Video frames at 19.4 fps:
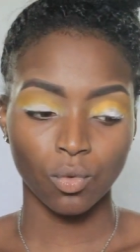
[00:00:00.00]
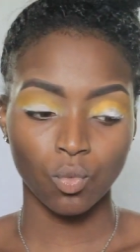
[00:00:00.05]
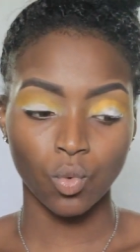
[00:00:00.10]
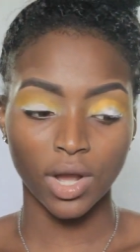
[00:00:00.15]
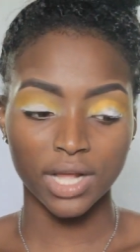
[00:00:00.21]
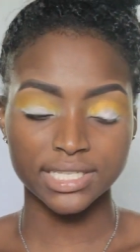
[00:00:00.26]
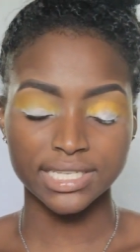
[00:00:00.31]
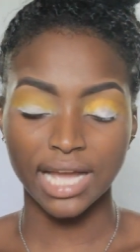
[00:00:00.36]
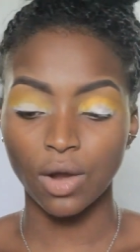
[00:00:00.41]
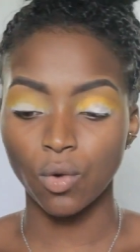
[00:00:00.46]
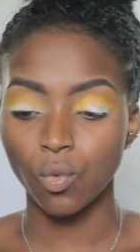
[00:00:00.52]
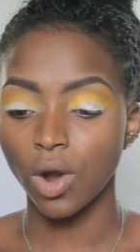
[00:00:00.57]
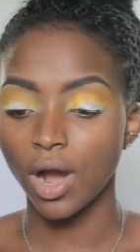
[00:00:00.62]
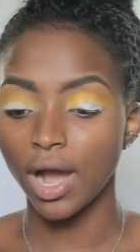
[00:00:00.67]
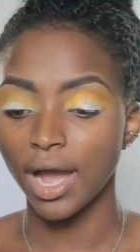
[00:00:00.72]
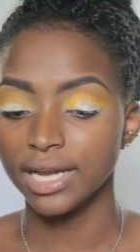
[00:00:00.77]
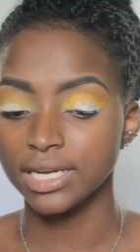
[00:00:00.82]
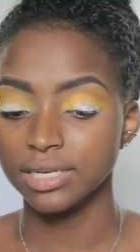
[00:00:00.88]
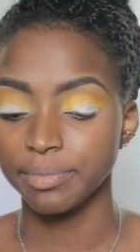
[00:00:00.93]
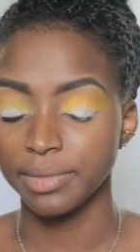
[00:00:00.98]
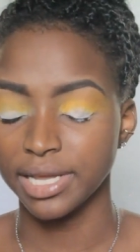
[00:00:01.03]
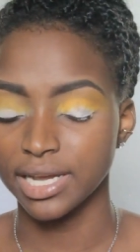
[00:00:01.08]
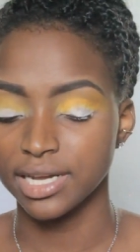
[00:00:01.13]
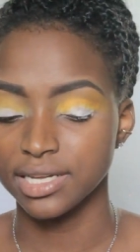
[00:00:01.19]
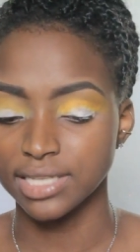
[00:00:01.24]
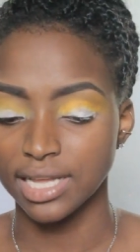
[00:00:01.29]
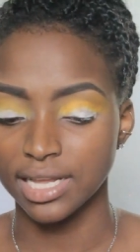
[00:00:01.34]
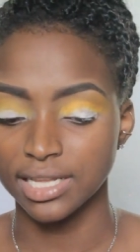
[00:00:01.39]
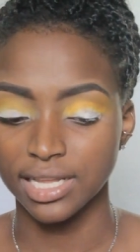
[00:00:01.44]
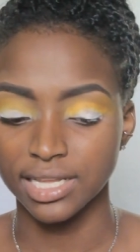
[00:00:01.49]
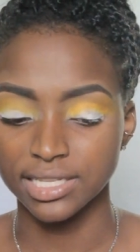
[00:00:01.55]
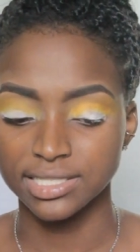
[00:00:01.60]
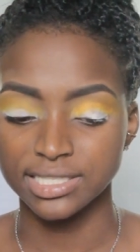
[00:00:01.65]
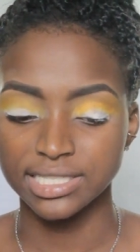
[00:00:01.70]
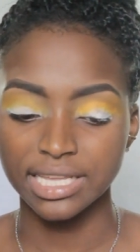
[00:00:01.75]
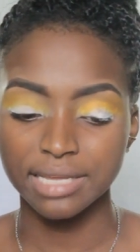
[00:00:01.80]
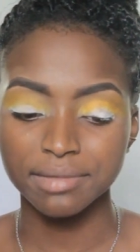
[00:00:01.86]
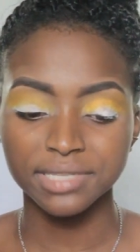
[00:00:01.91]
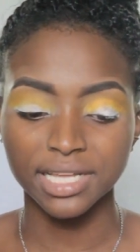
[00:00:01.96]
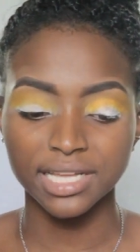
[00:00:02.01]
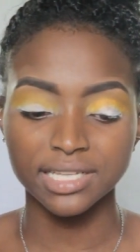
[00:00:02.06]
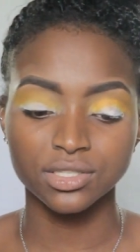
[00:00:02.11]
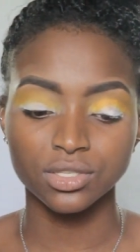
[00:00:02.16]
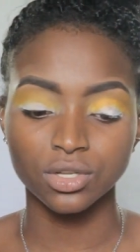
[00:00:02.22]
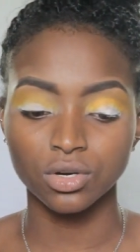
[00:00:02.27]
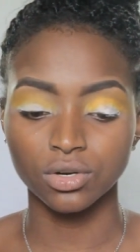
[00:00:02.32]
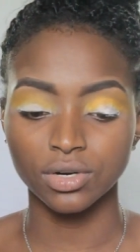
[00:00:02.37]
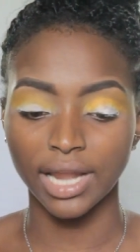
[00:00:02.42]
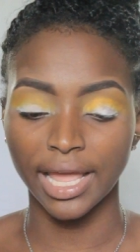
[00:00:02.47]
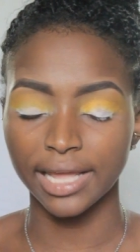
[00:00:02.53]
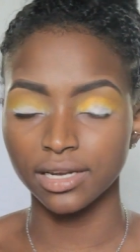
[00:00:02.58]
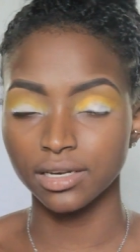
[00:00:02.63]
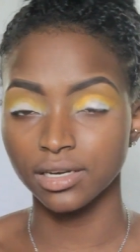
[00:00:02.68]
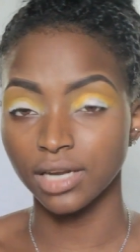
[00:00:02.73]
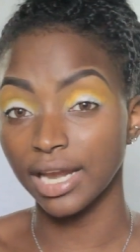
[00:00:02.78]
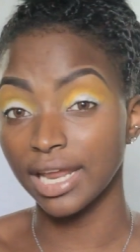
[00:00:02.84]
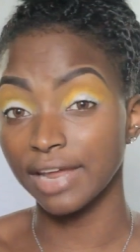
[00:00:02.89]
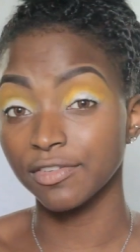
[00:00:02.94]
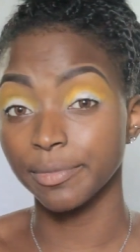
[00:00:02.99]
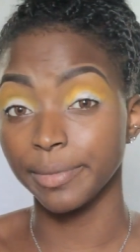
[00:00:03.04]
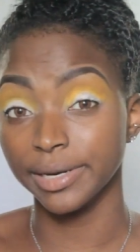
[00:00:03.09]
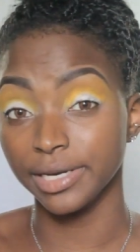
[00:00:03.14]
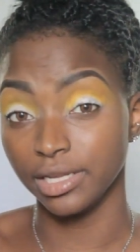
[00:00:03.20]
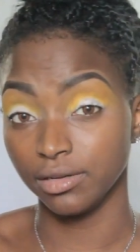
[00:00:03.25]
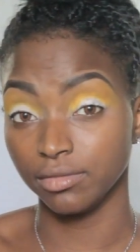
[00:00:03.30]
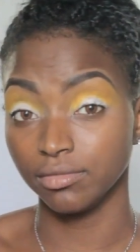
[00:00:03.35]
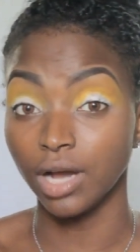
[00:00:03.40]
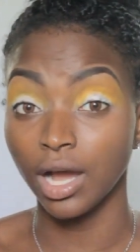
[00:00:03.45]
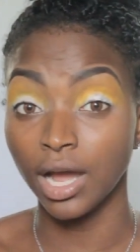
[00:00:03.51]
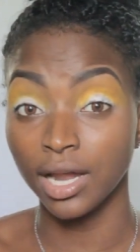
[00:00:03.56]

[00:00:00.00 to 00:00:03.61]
what I want, because it seems as though like not everybody